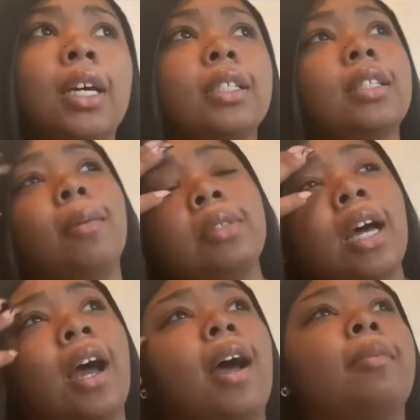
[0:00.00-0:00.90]

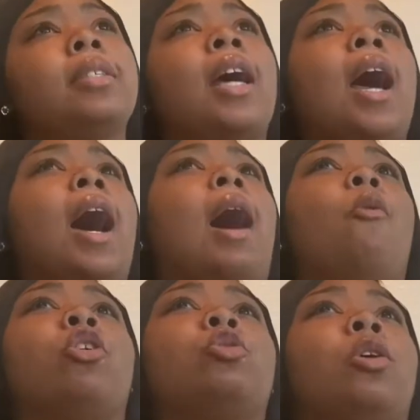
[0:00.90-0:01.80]
sometimes i
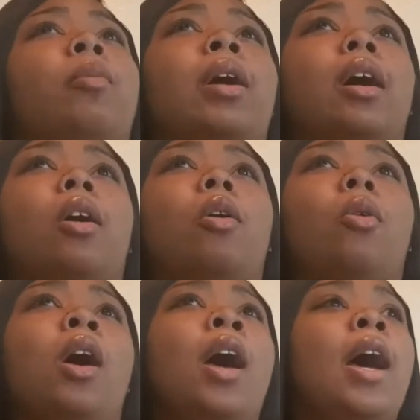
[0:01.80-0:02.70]
want to talk about